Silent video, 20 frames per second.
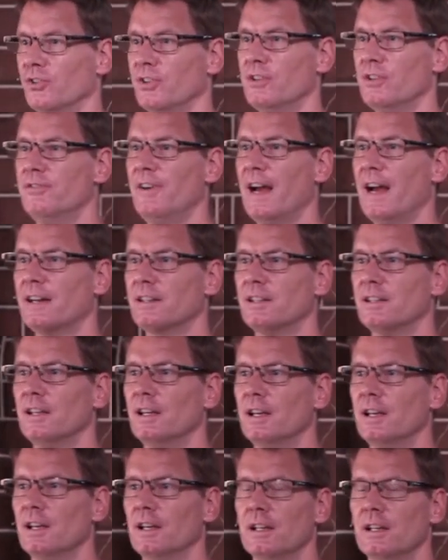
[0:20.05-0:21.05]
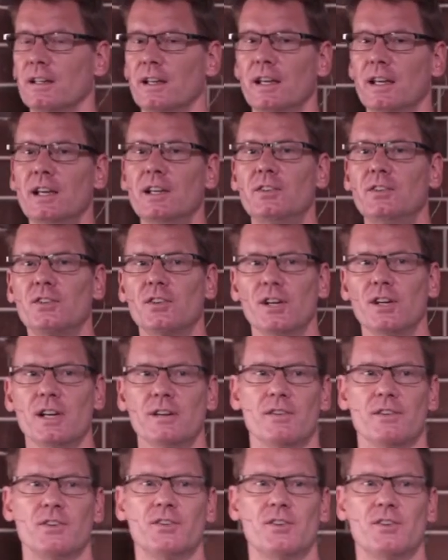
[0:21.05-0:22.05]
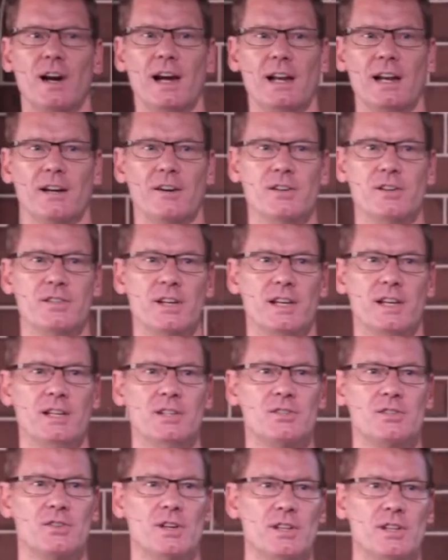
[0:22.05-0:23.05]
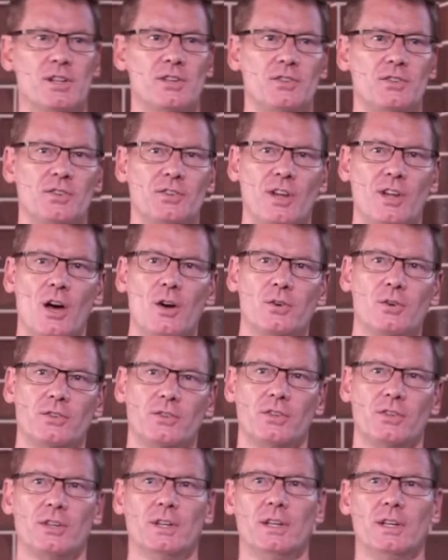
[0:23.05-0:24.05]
In fact, the history of Australia is a history that's soaked